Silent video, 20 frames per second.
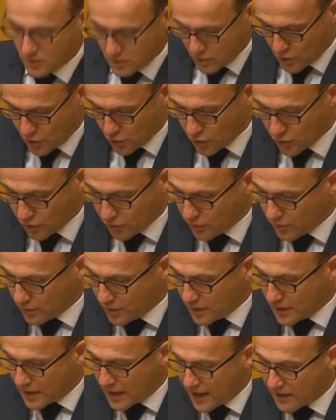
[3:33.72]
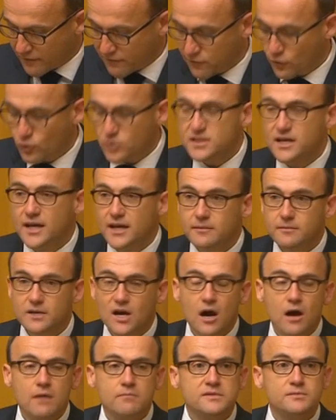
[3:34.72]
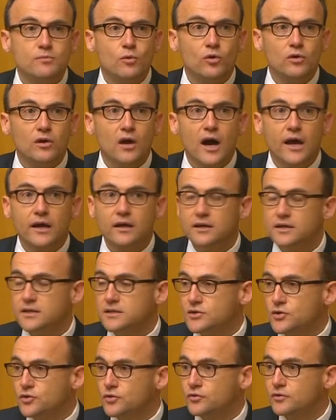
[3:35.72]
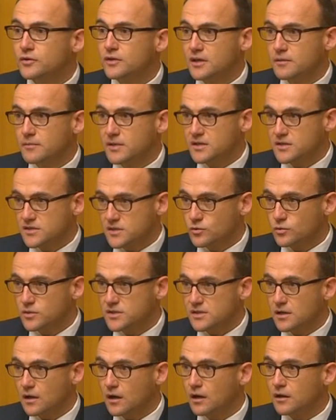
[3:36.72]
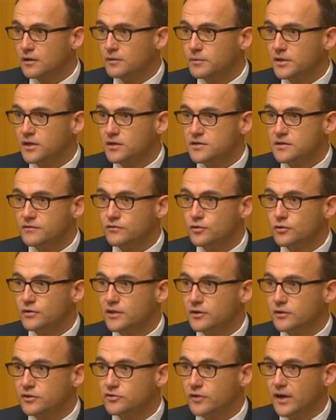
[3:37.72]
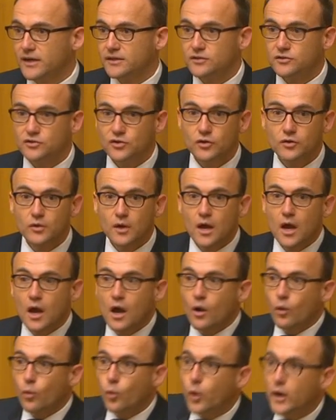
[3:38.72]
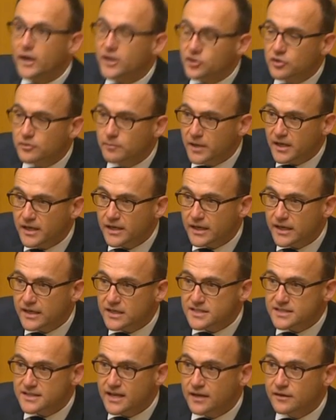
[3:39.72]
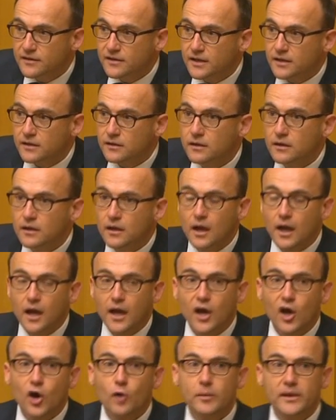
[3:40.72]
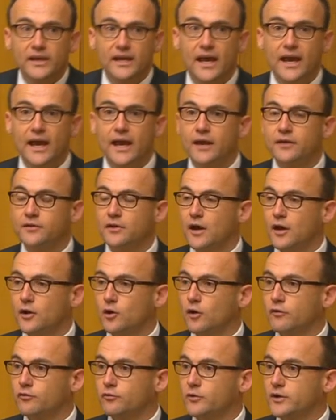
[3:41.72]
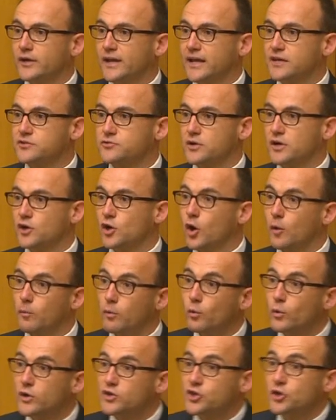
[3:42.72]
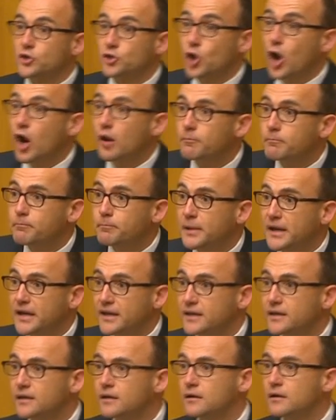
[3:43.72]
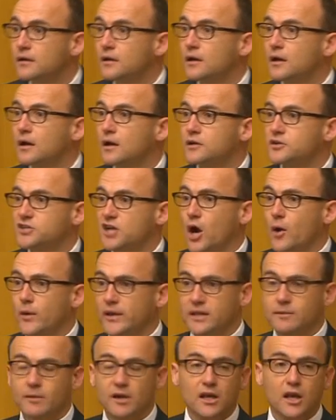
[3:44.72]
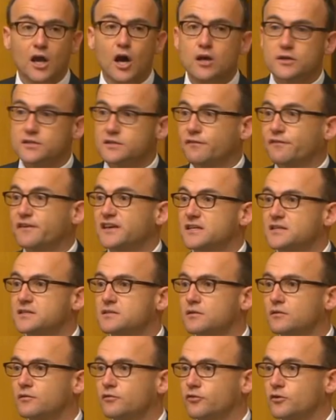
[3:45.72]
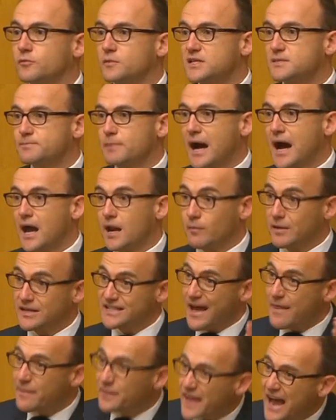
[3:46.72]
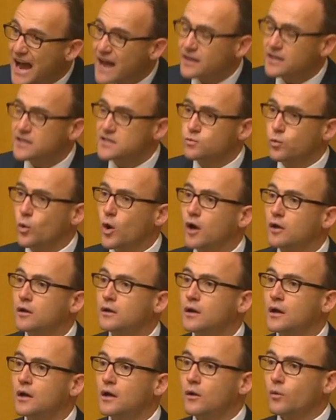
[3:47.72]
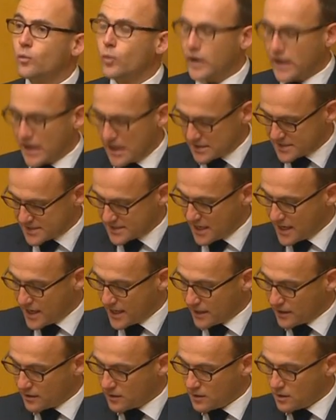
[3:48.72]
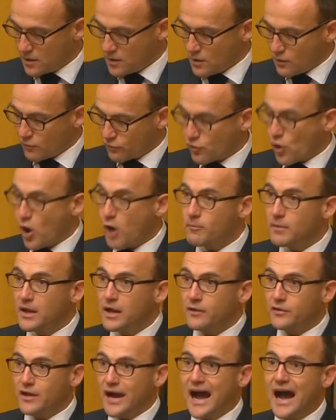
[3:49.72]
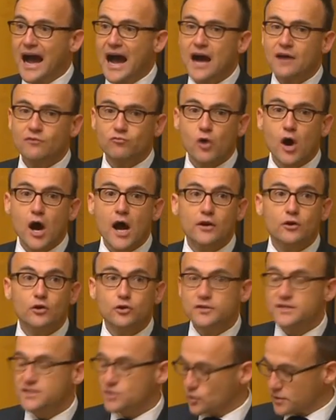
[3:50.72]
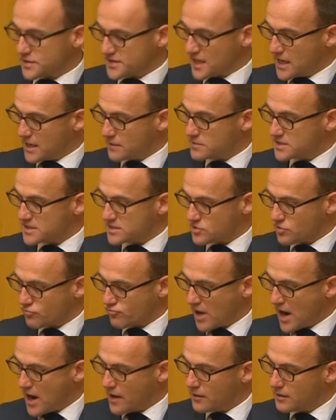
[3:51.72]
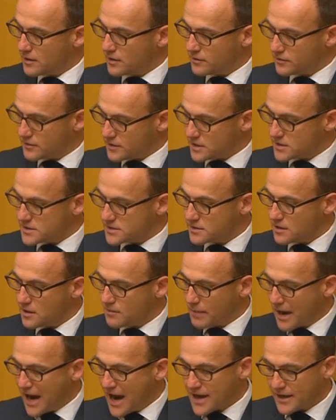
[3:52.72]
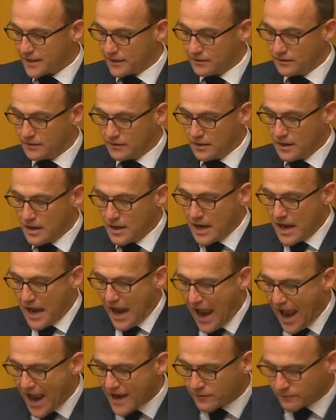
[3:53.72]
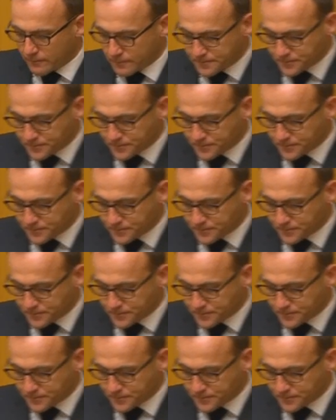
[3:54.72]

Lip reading: who are 14 times more likely to commit suicide because of who they're attracted to, we should be extending a helping hand and offering extra help. We should not be showing them a closed fist from this parliament. And that is what we are seeing from the hard right who still seems to run this party. And